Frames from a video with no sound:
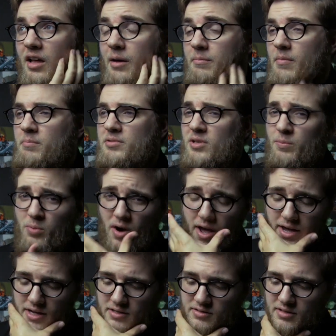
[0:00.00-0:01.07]
I'm
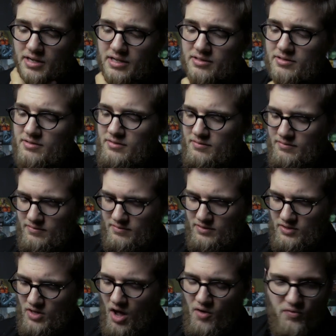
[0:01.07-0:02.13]
surprised that it's
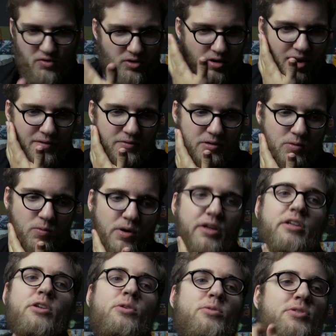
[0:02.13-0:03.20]
softer after
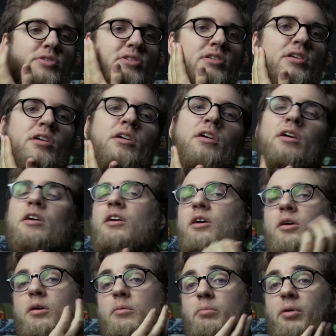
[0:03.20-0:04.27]
one use,
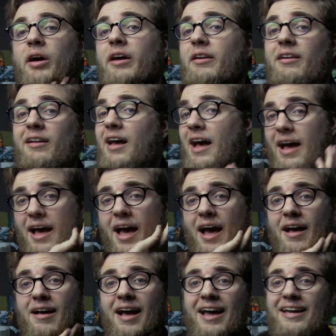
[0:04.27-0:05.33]
but
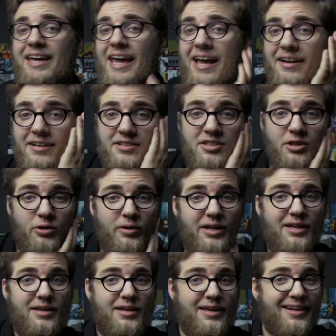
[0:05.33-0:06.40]
I can't
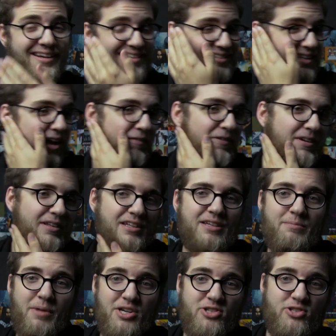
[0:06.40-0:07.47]
disagree. It is
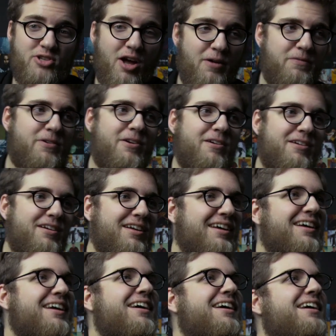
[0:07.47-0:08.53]
definitely much softer.
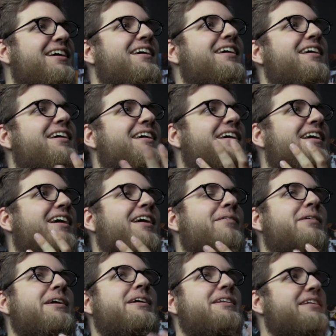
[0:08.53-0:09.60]
I
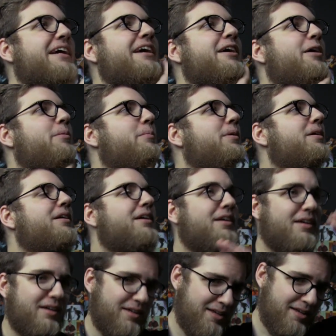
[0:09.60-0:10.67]
mean, damn.
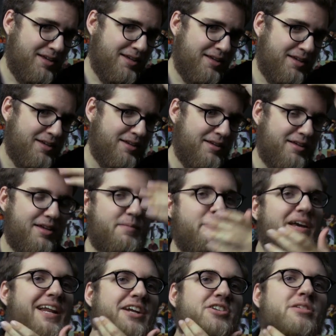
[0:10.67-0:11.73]
It
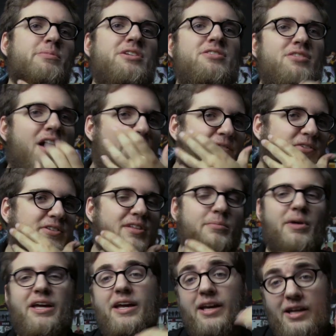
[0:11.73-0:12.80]
might actually be softer
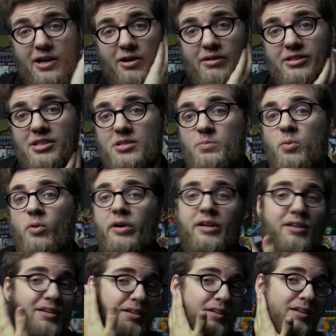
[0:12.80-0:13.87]
than my head hair at this
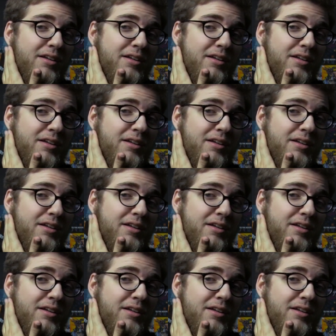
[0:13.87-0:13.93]
point.